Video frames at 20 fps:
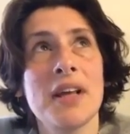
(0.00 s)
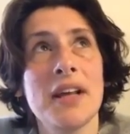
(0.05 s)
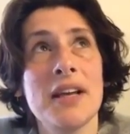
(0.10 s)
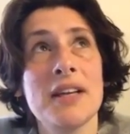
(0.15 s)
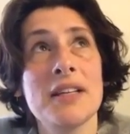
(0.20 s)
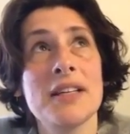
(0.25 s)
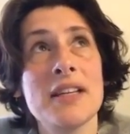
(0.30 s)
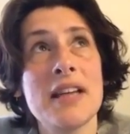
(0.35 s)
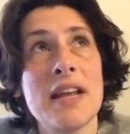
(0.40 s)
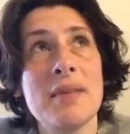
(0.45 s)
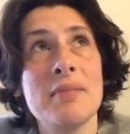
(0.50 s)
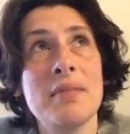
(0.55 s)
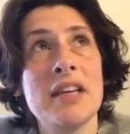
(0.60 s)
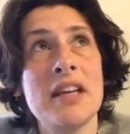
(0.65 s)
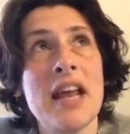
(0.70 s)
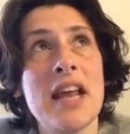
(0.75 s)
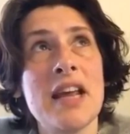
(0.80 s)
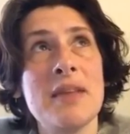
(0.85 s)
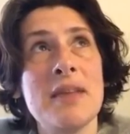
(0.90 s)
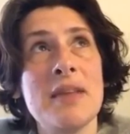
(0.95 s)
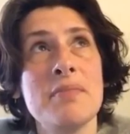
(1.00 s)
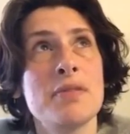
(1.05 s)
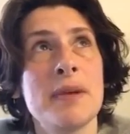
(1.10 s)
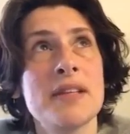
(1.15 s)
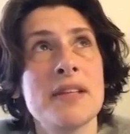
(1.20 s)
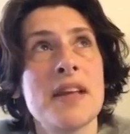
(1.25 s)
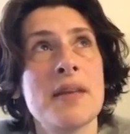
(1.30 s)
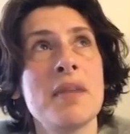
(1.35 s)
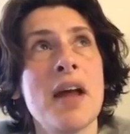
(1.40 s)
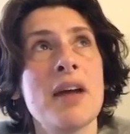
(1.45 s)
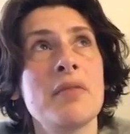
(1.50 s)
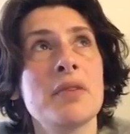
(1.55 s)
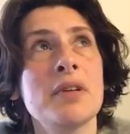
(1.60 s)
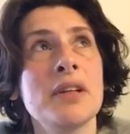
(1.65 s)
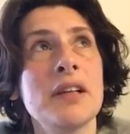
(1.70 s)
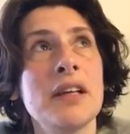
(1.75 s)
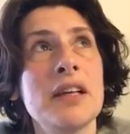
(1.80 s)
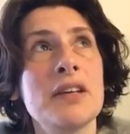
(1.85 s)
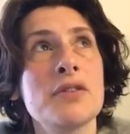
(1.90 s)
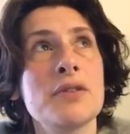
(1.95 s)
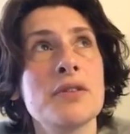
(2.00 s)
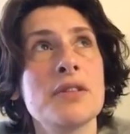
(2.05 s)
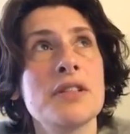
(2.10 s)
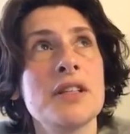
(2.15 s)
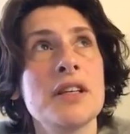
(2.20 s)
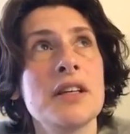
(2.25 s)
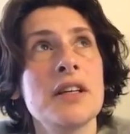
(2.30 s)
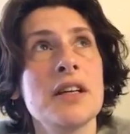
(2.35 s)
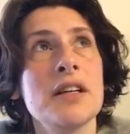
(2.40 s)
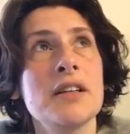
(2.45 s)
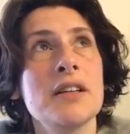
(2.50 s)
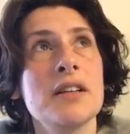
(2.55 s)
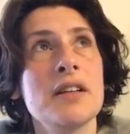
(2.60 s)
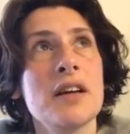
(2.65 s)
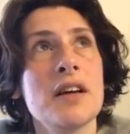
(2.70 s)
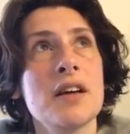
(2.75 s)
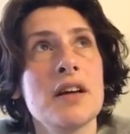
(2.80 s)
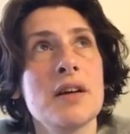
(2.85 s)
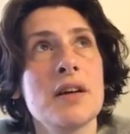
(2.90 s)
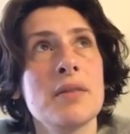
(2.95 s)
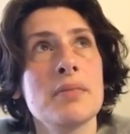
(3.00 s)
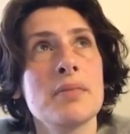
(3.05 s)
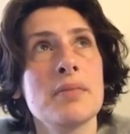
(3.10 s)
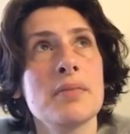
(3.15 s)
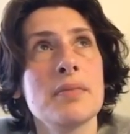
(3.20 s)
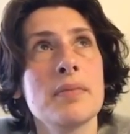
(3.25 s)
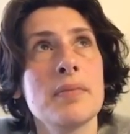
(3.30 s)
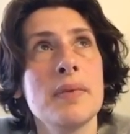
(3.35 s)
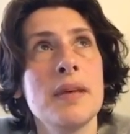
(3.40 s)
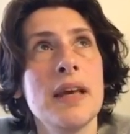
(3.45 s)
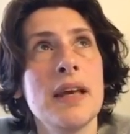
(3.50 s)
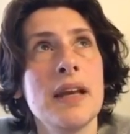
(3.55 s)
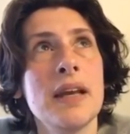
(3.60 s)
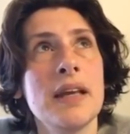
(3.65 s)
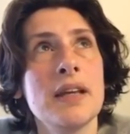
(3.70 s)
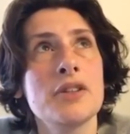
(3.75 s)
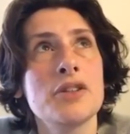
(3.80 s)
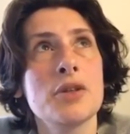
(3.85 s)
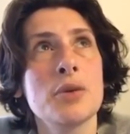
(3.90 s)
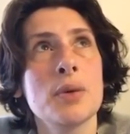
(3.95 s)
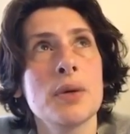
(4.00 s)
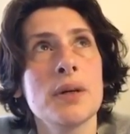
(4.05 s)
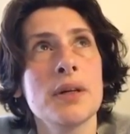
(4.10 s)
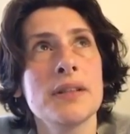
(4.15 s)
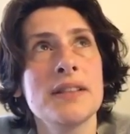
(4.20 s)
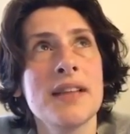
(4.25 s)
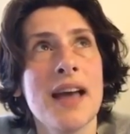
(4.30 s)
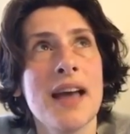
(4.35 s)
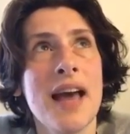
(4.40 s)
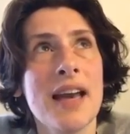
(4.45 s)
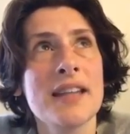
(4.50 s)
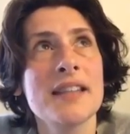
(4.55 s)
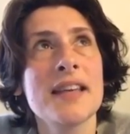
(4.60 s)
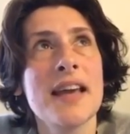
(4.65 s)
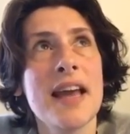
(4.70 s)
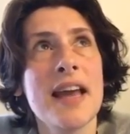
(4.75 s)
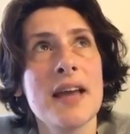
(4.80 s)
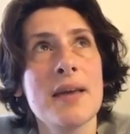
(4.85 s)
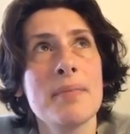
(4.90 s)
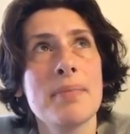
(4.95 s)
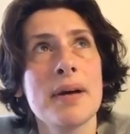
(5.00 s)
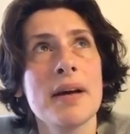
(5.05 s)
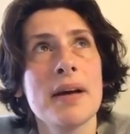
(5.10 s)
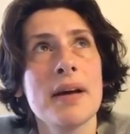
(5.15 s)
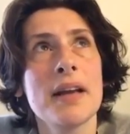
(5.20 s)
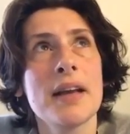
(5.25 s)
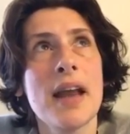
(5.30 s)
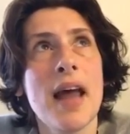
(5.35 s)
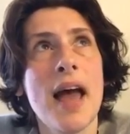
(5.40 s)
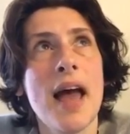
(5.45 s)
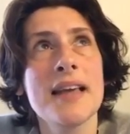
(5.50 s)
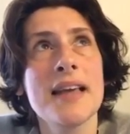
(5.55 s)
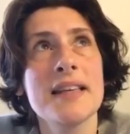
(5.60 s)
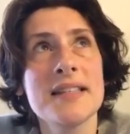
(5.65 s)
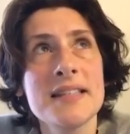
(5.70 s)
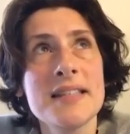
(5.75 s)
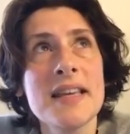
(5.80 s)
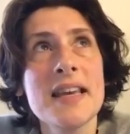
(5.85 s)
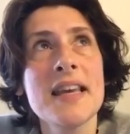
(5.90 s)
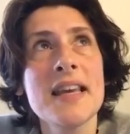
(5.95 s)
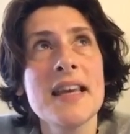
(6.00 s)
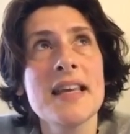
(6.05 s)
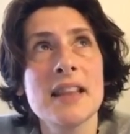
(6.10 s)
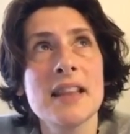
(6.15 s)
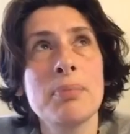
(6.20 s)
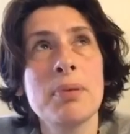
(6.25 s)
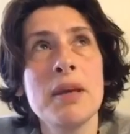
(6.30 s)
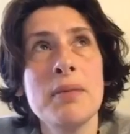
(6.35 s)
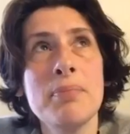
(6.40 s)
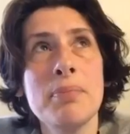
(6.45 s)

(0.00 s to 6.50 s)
into naming names because I'm not really interested in getting into a tete-a-tete, but I see that